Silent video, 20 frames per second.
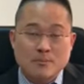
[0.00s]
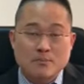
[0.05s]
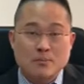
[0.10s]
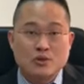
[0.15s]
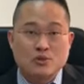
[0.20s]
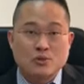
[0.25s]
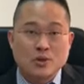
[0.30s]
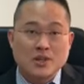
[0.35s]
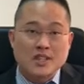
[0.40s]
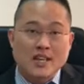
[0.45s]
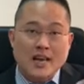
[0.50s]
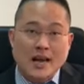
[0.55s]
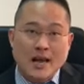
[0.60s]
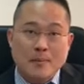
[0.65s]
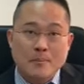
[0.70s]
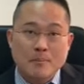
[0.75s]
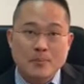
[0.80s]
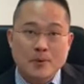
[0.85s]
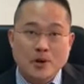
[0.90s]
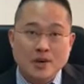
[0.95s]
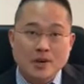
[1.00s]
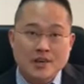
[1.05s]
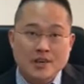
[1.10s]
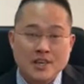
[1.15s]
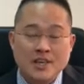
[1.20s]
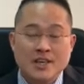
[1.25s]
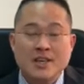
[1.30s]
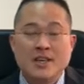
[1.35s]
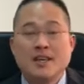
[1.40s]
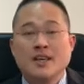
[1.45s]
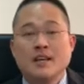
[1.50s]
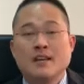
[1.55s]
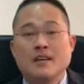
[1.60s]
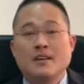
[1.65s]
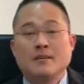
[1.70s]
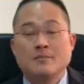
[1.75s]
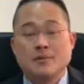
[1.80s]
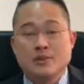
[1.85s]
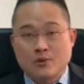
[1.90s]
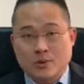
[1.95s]
between the employee
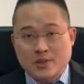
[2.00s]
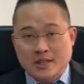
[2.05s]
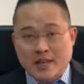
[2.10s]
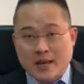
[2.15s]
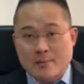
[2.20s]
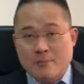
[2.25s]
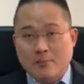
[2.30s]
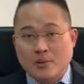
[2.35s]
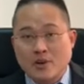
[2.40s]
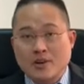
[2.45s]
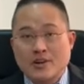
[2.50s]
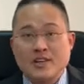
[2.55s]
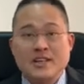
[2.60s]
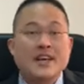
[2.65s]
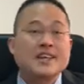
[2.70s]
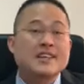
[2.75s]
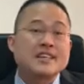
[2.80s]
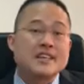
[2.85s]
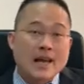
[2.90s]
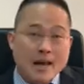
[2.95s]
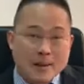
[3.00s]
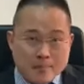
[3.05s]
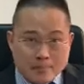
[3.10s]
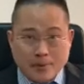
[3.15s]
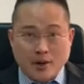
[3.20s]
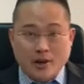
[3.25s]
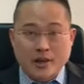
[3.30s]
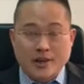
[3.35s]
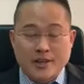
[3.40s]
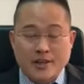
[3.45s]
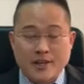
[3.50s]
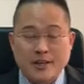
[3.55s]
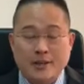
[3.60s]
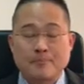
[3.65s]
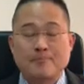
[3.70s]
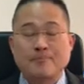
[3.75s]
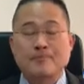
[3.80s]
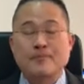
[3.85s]
and the employer.